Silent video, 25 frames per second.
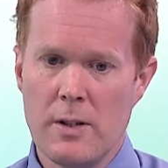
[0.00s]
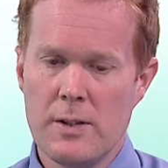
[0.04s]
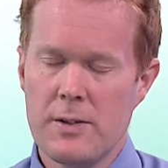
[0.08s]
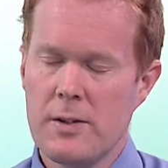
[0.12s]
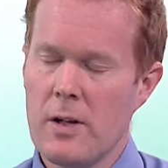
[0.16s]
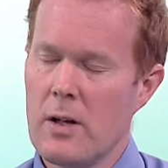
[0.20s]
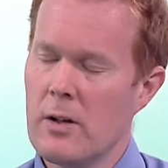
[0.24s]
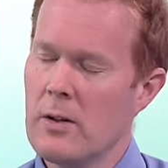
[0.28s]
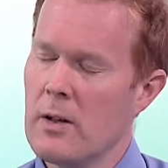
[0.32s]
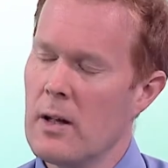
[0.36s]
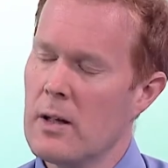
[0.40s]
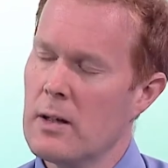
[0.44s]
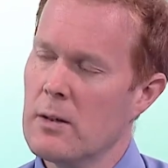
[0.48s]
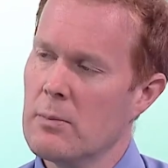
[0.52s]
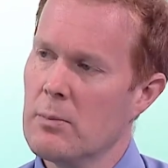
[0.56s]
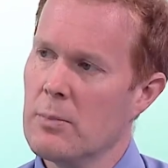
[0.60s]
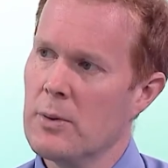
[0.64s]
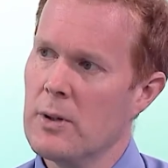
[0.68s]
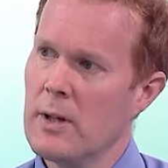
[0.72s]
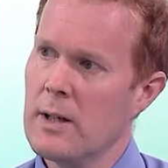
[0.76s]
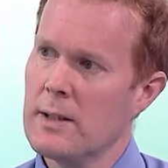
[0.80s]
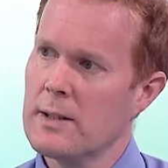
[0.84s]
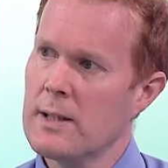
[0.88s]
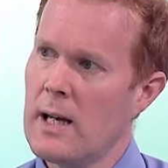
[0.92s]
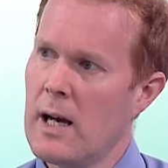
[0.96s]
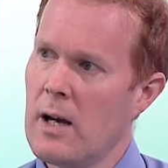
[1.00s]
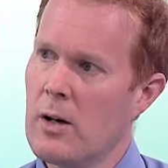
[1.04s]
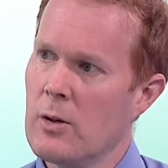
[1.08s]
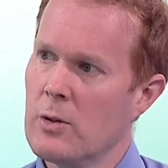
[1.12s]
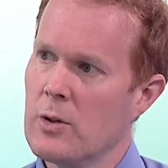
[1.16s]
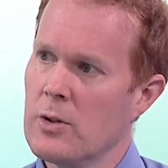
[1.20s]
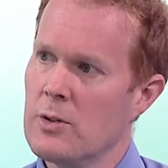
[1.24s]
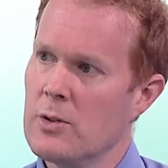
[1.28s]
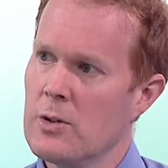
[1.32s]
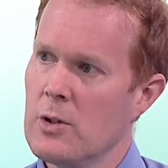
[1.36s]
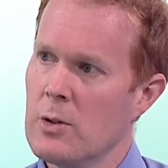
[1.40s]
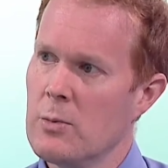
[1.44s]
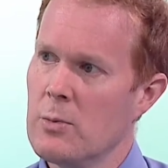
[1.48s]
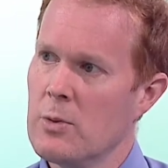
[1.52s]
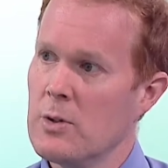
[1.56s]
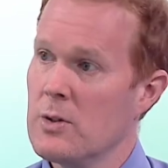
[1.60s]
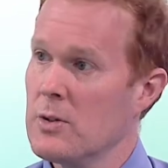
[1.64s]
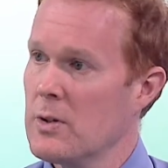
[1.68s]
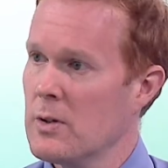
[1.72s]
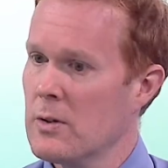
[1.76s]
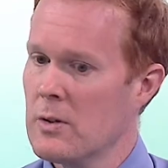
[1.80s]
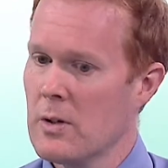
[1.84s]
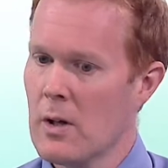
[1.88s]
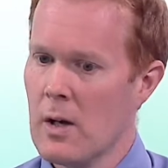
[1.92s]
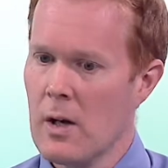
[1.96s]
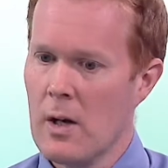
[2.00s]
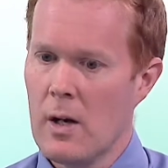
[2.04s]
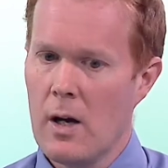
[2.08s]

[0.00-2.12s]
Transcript: certain they can predict how consumers and